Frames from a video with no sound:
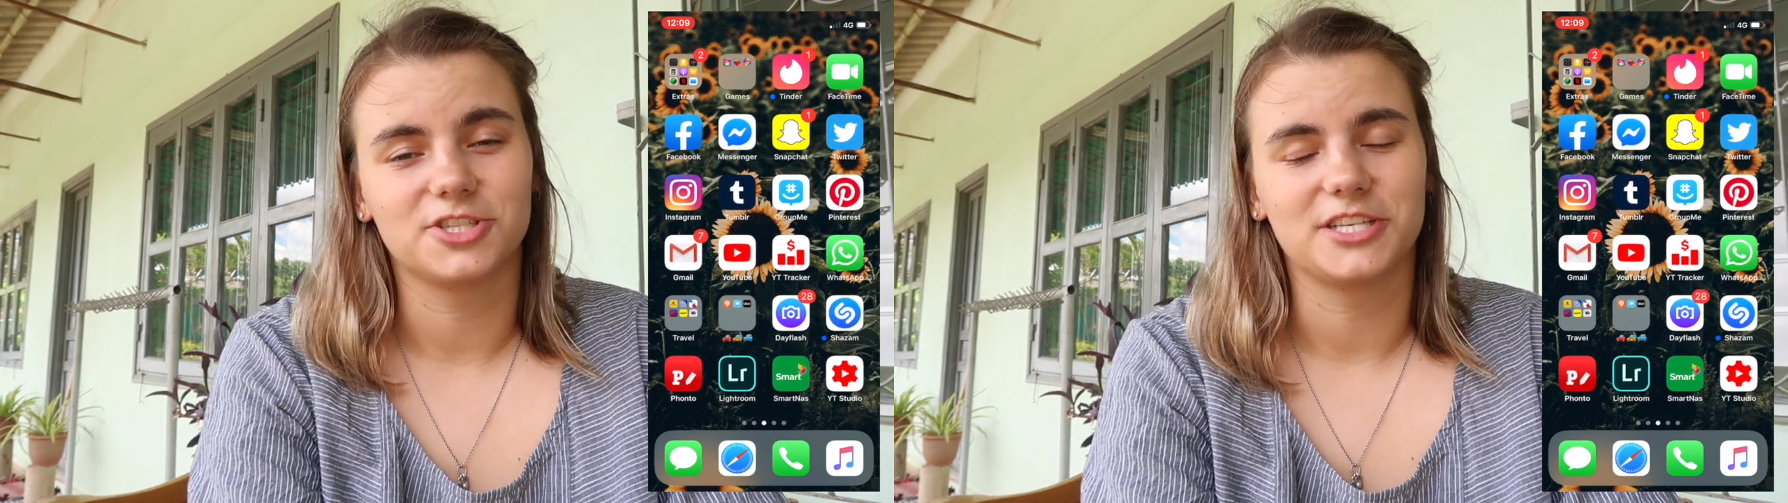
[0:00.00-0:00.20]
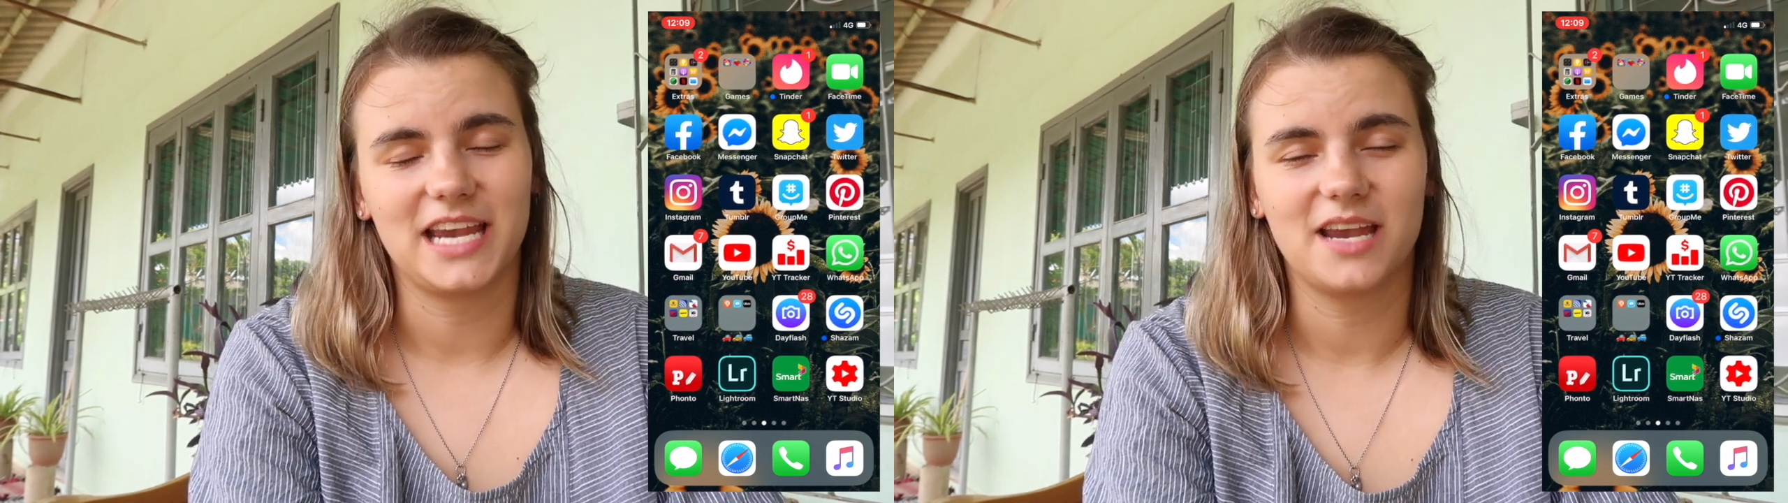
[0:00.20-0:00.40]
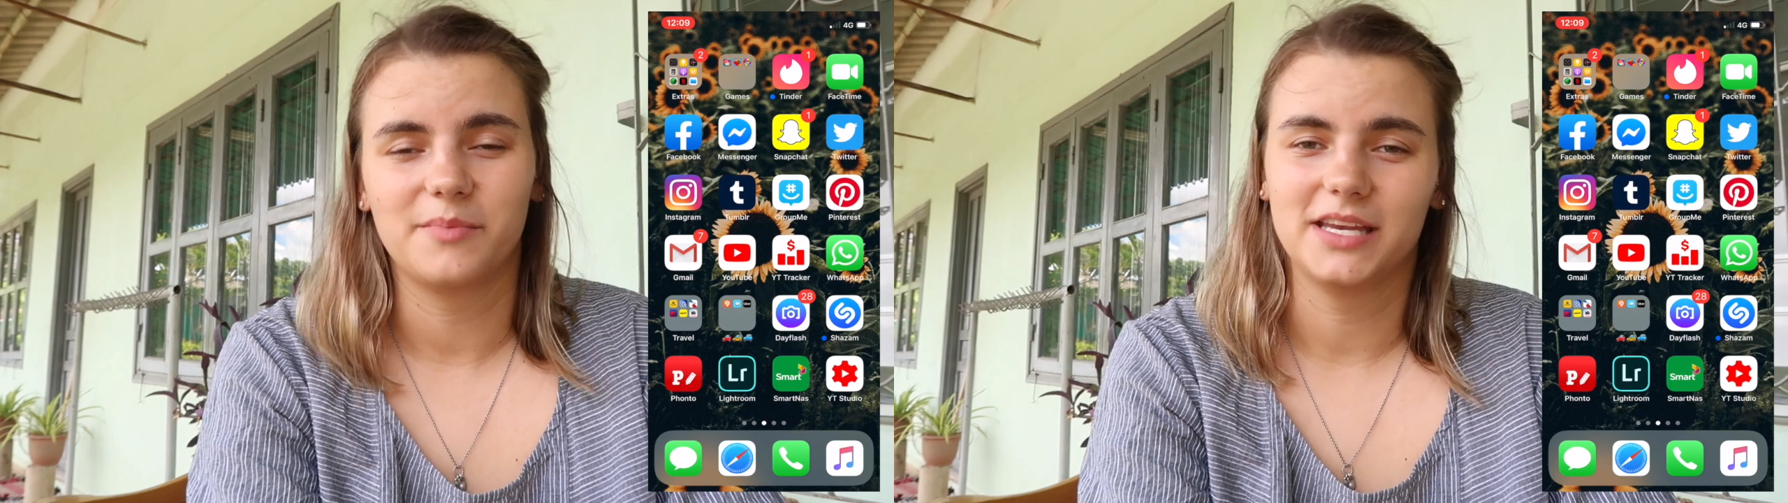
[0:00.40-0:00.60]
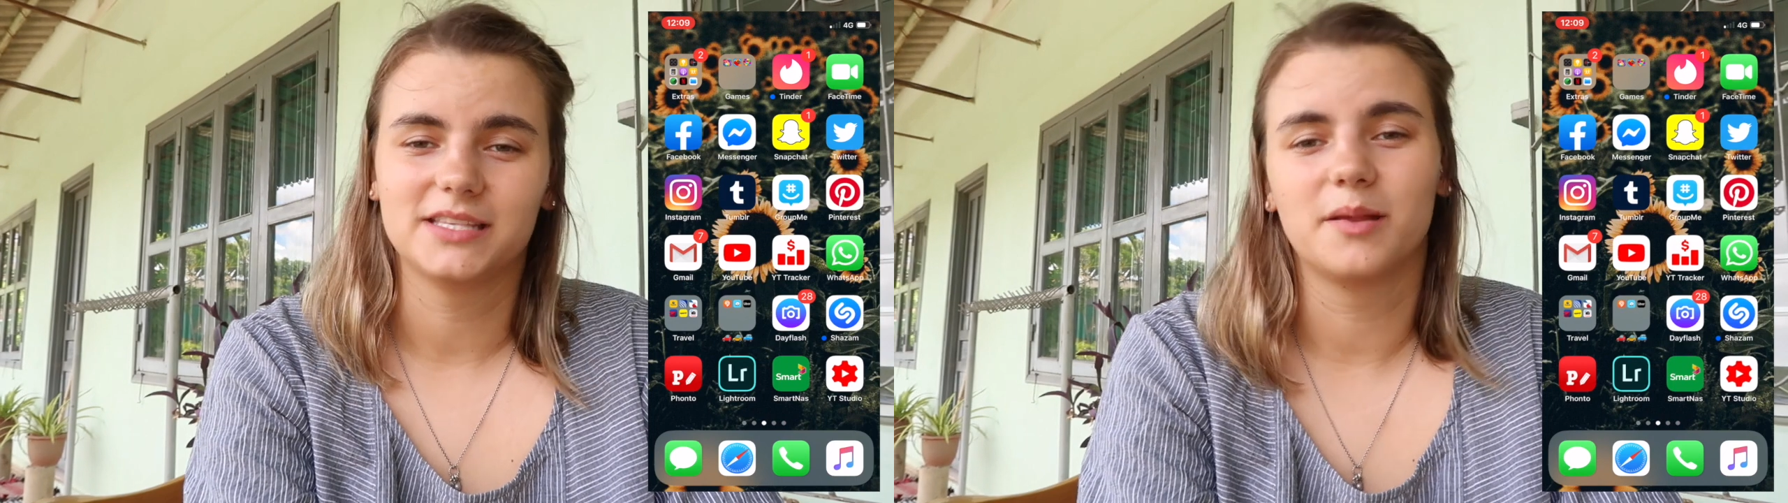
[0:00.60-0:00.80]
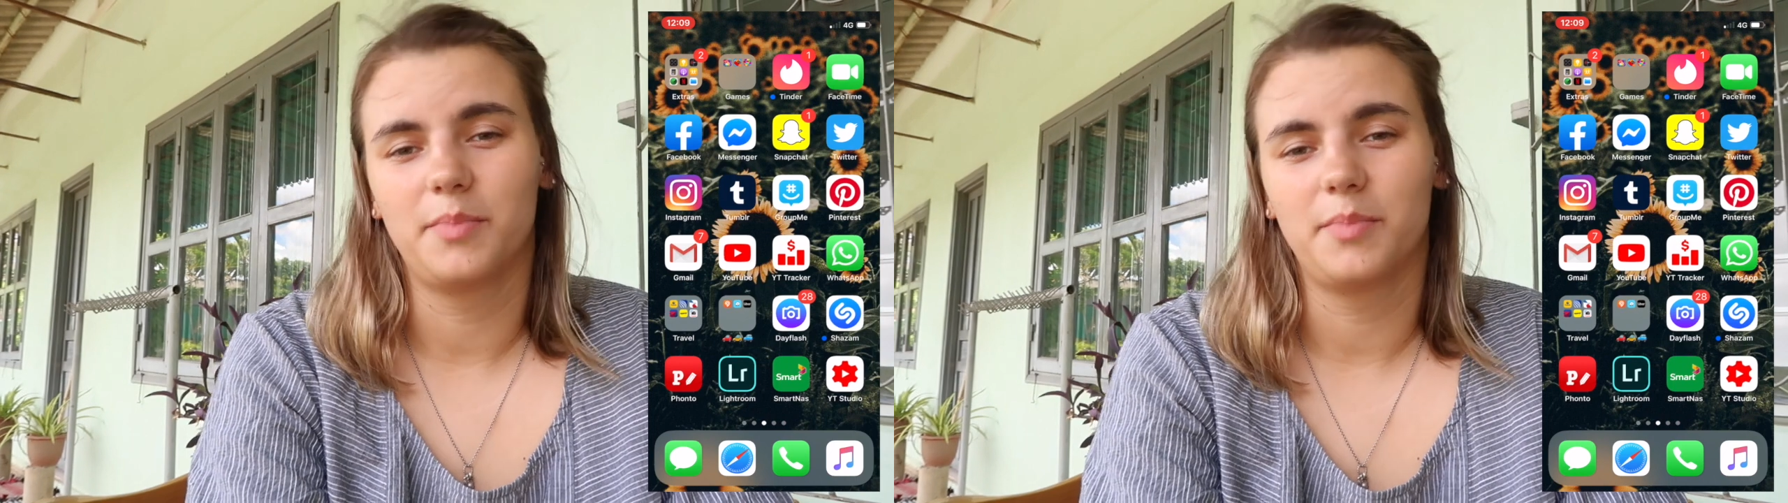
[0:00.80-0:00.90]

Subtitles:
Shazam is